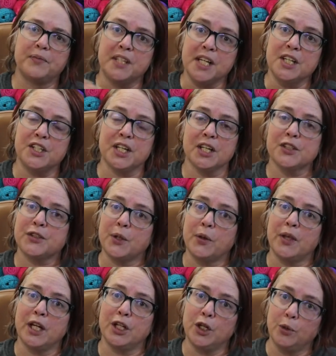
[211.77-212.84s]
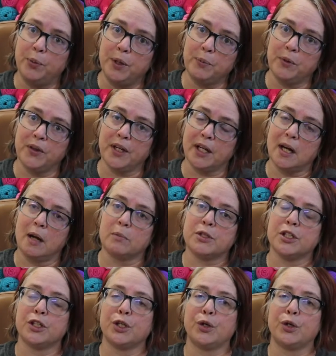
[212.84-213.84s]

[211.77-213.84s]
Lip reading: teaching, so that new people that come to